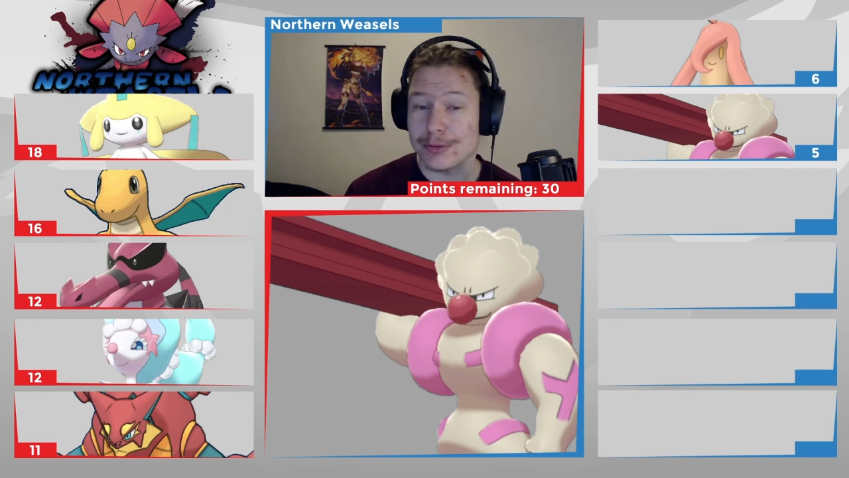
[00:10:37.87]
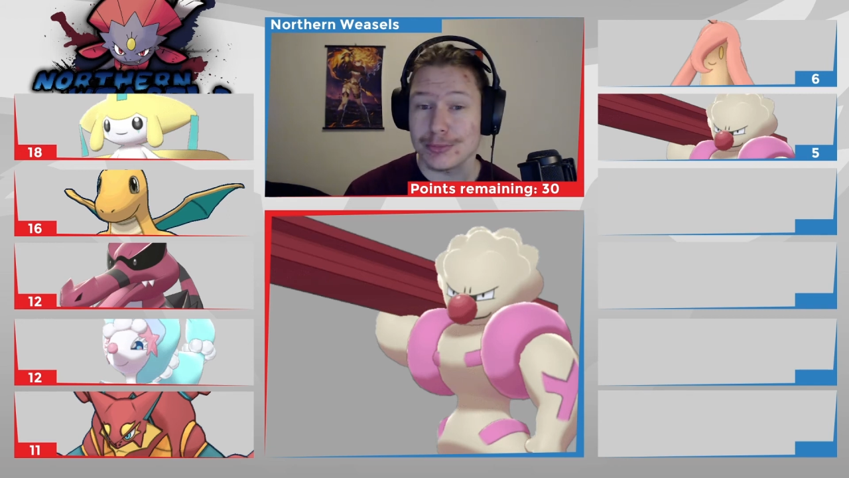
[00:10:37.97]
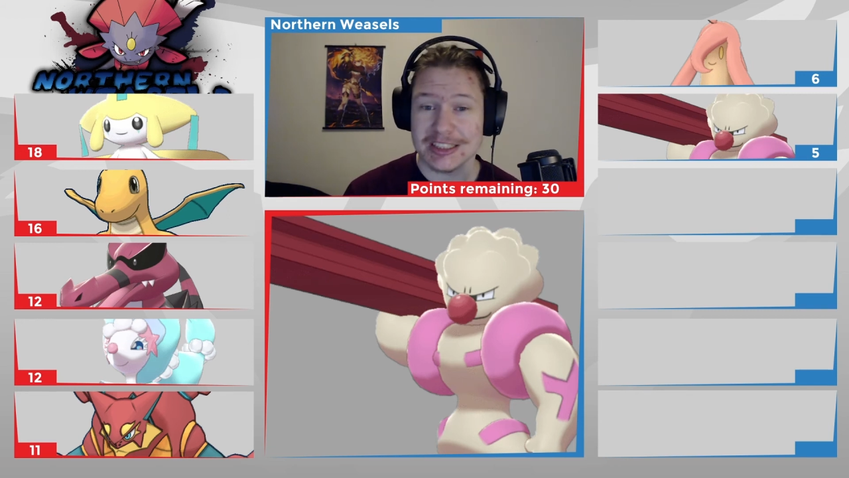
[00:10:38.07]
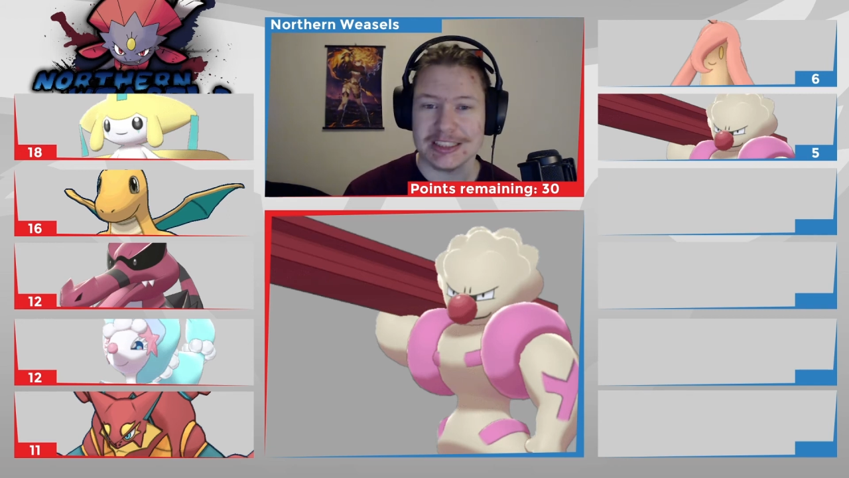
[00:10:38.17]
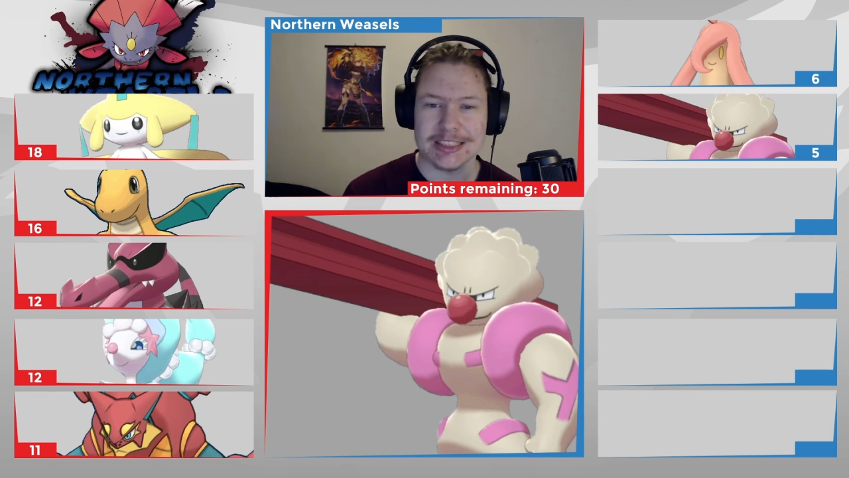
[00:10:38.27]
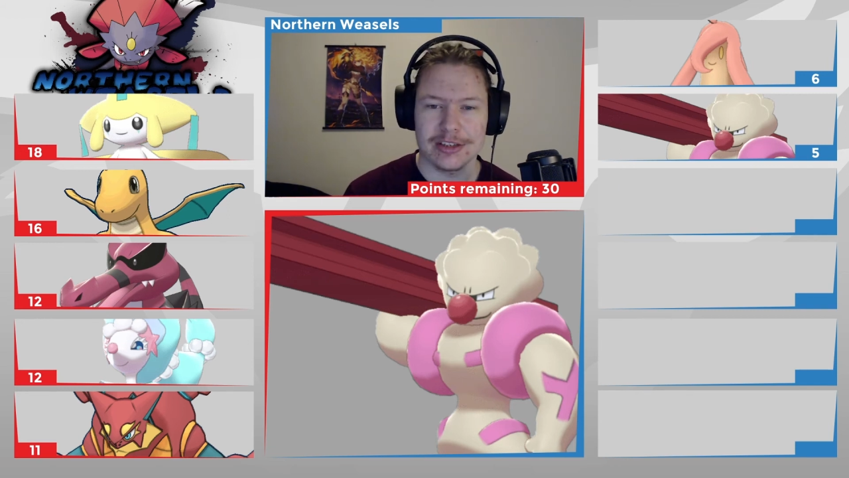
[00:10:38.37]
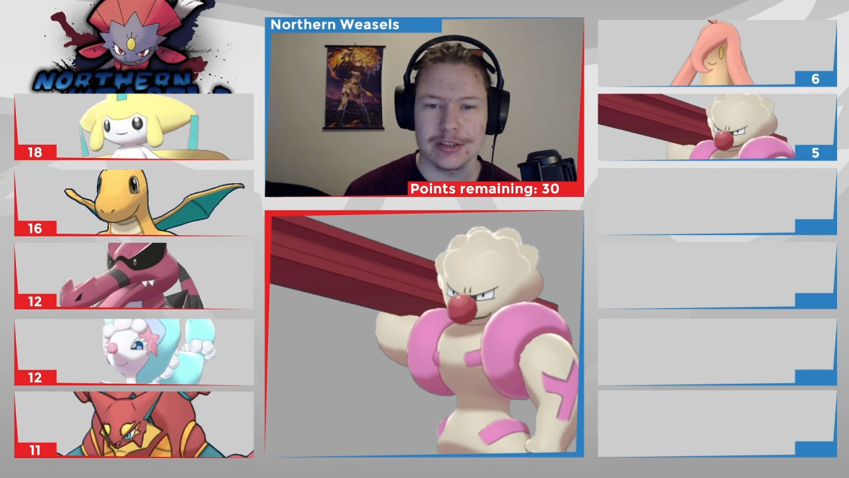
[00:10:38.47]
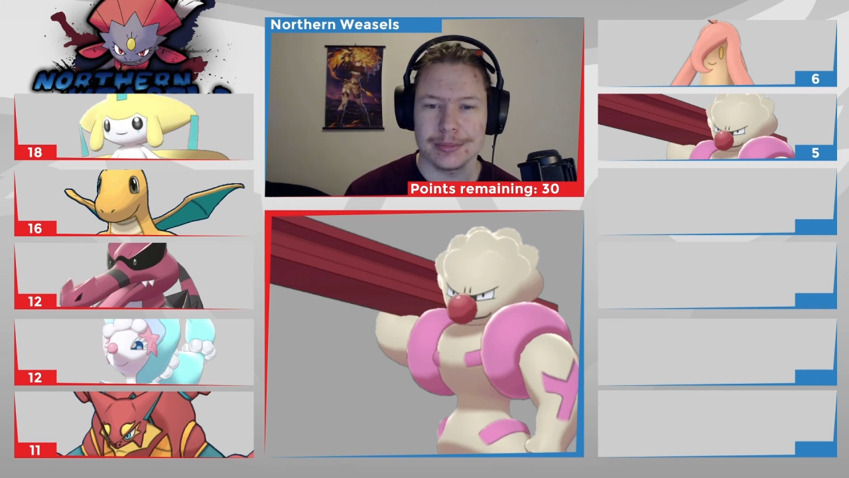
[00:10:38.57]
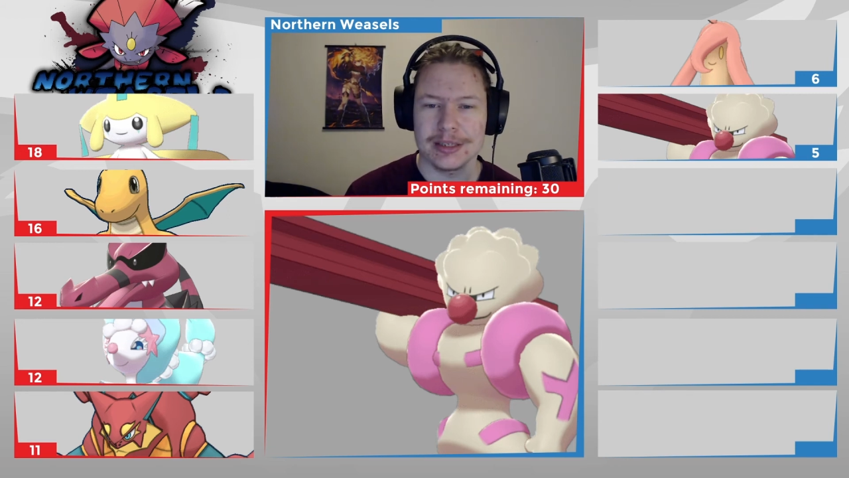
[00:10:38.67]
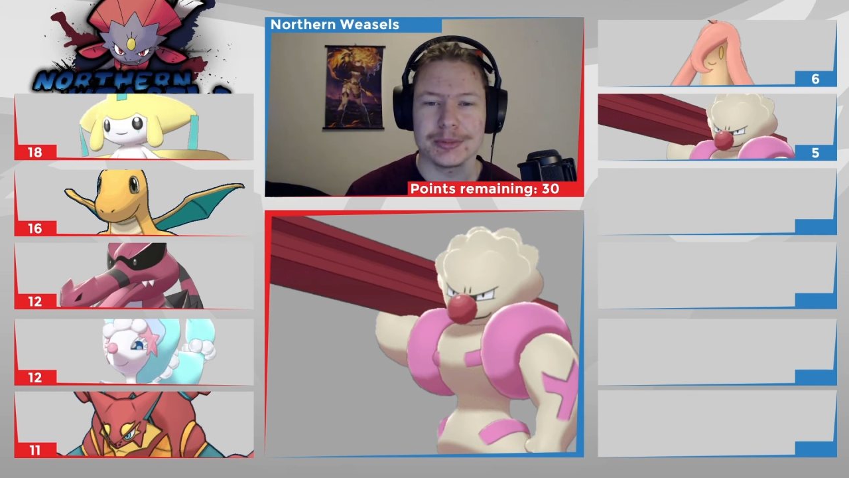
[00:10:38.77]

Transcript: was a scary mon,